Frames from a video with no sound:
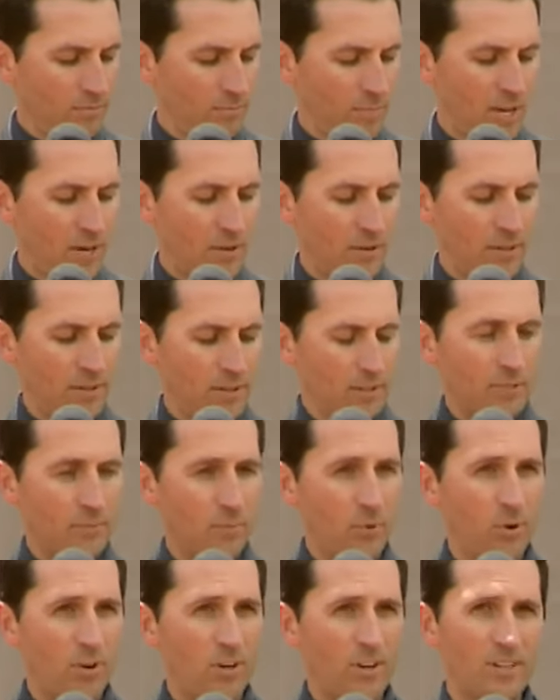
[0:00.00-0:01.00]
bettering the
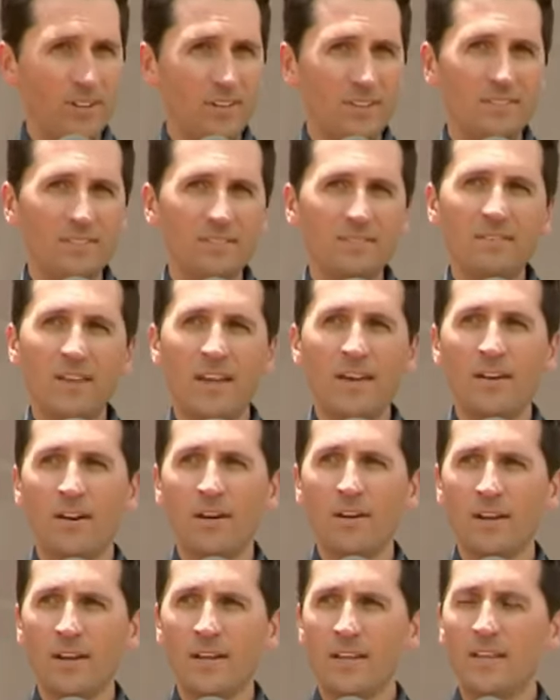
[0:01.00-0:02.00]
sport and
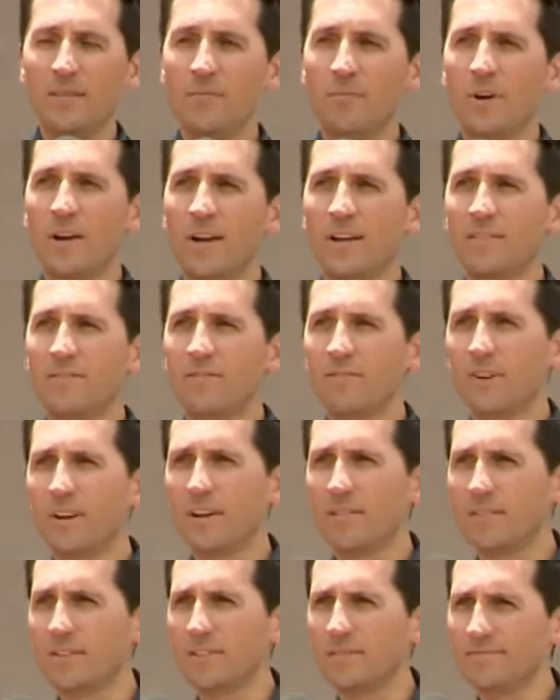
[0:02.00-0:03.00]
our Nike brand
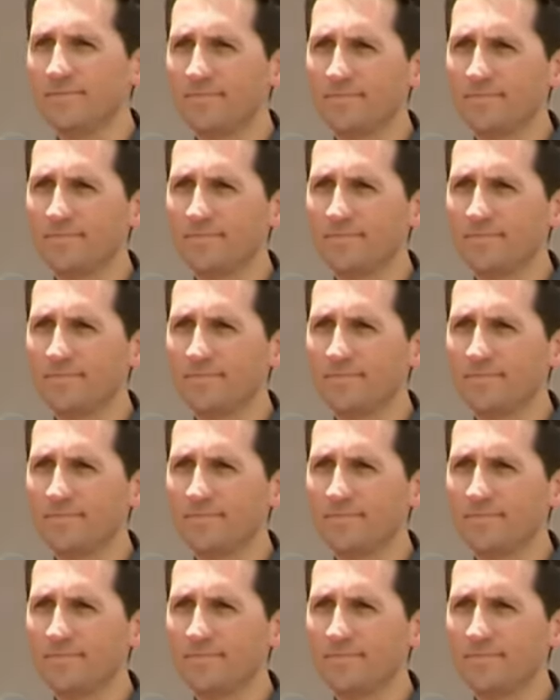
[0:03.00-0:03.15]
forever.